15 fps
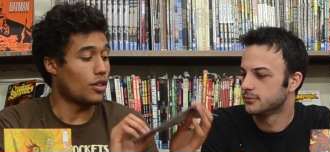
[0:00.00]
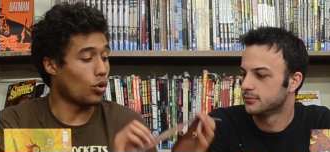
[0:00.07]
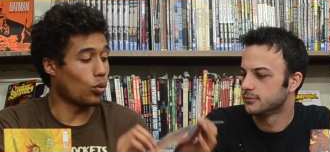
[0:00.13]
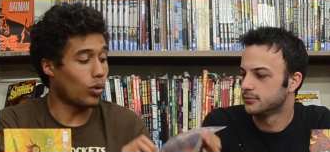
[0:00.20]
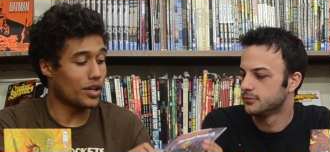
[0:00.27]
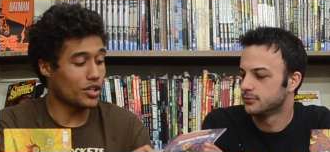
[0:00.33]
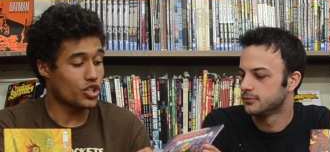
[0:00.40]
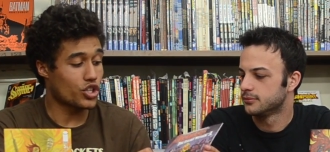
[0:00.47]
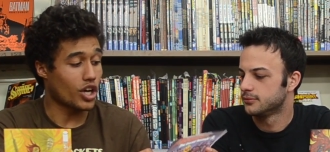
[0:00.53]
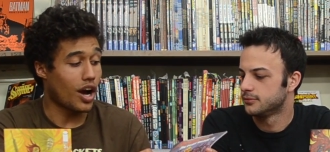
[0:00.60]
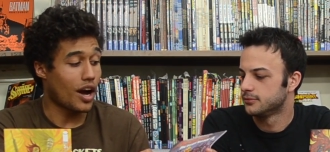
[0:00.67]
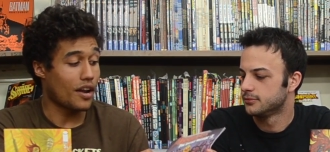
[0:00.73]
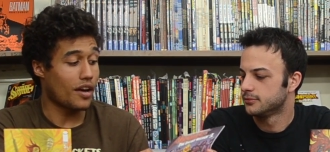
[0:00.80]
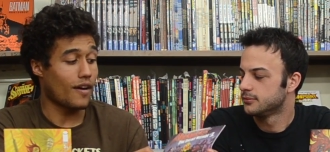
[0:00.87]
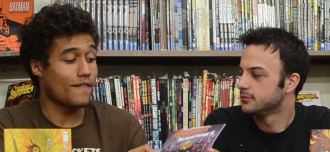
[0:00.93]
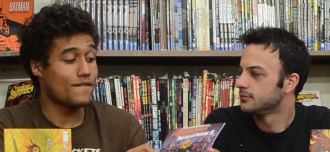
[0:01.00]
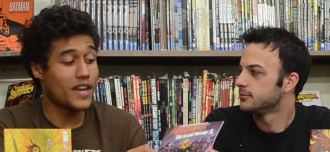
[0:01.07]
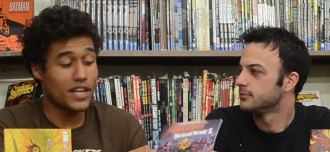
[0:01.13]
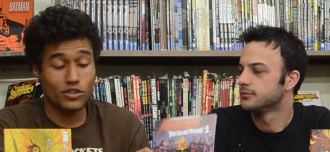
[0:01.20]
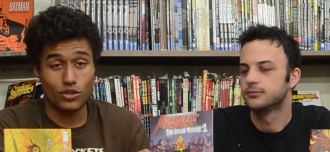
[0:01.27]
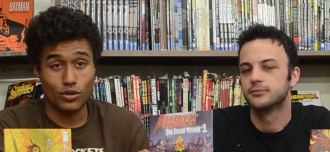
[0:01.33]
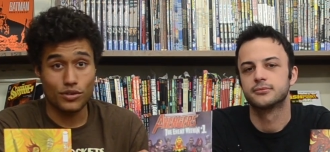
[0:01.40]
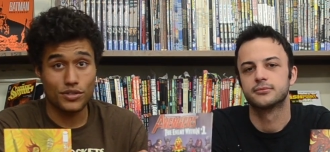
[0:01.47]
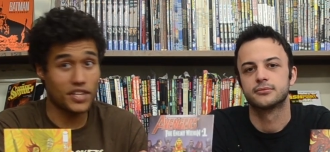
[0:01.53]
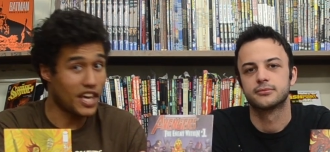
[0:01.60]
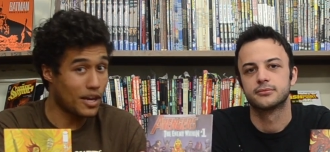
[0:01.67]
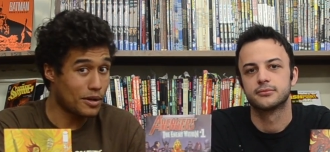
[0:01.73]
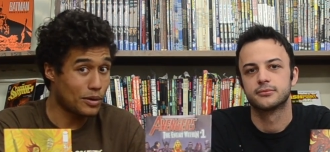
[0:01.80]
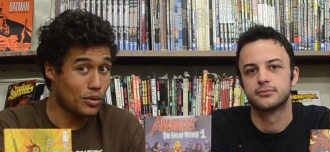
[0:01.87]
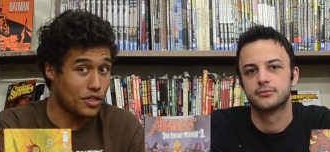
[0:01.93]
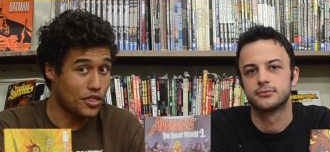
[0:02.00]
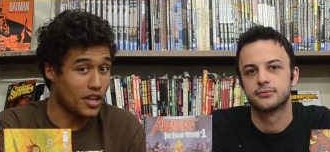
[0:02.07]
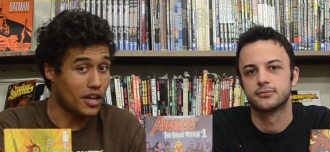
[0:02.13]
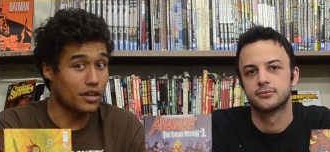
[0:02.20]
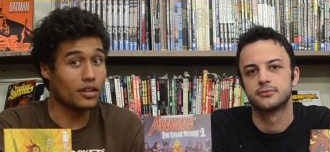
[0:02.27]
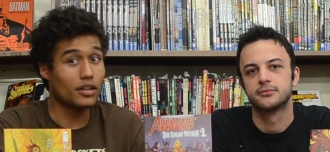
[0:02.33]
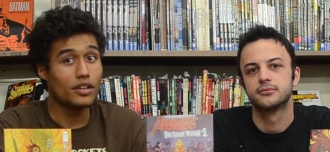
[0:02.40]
Speaker 1: the one-shot Avengers The Enemy Within